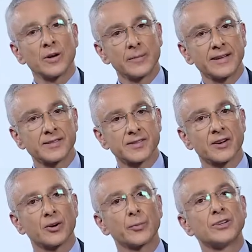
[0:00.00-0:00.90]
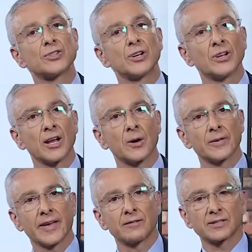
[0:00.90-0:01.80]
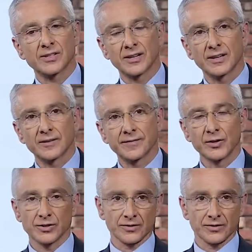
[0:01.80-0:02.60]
commence therapy to lower their risk into the future.